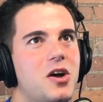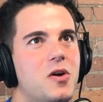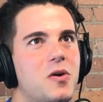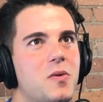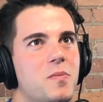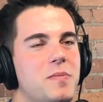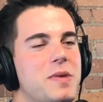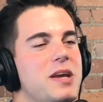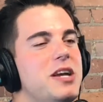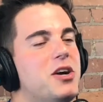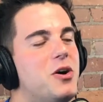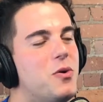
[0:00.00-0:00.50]

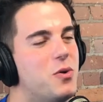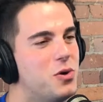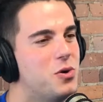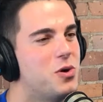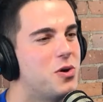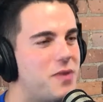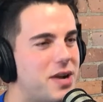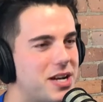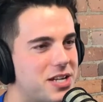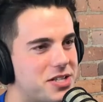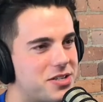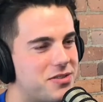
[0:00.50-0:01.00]
me going to a
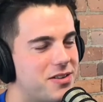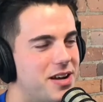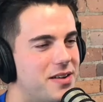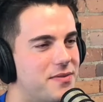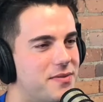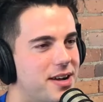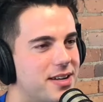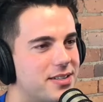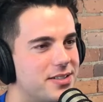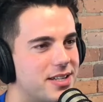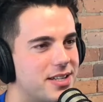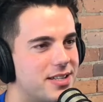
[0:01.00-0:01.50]
restaurant in
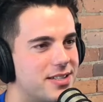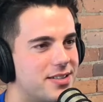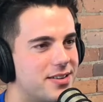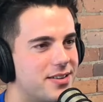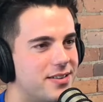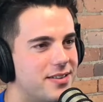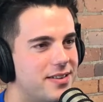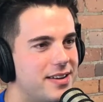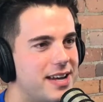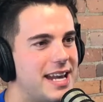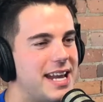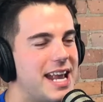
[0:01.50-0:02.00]

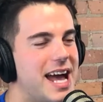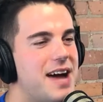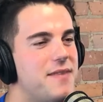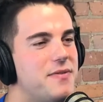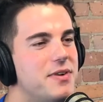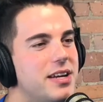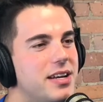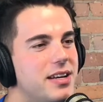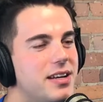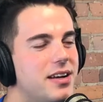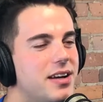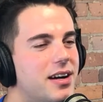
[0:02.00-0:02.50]
Rochester and
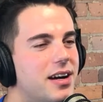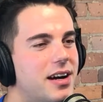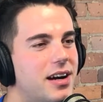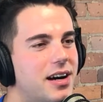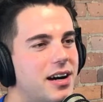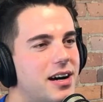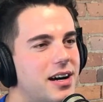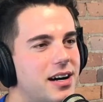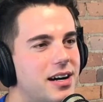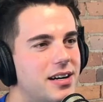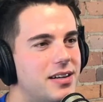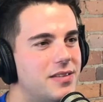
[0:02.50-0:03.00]
having
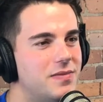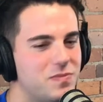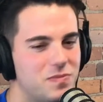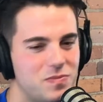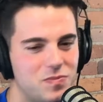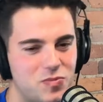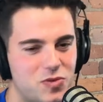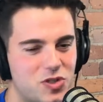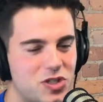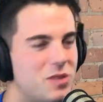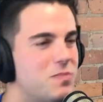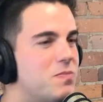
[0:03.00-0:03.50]

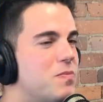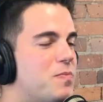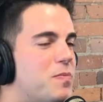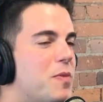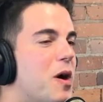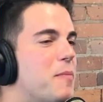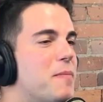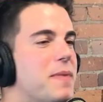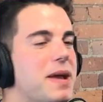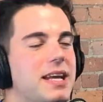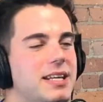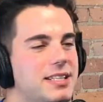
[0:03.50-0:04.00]
some
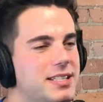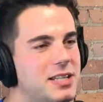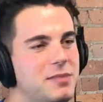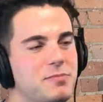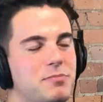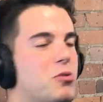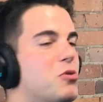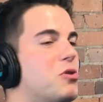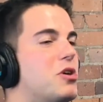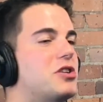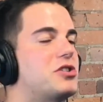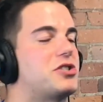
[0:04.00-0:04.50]
amazing
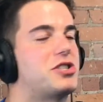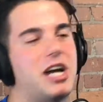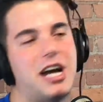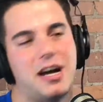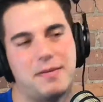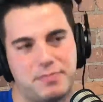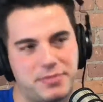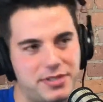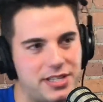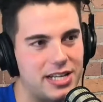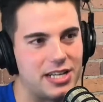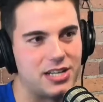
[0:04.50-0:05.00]
pork
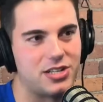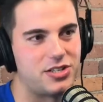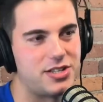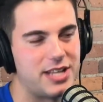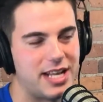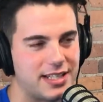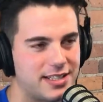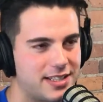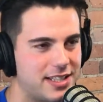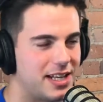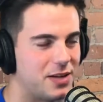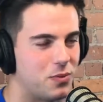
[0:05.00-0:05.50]
chop dish
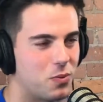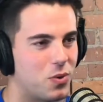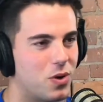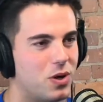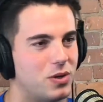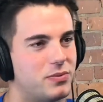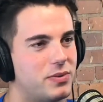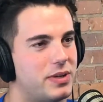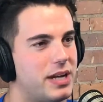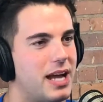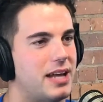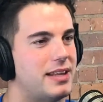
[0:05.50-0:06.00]
that's like
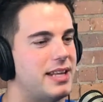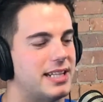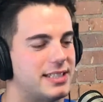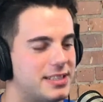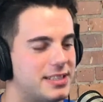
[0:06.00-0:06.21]
world renowned. That's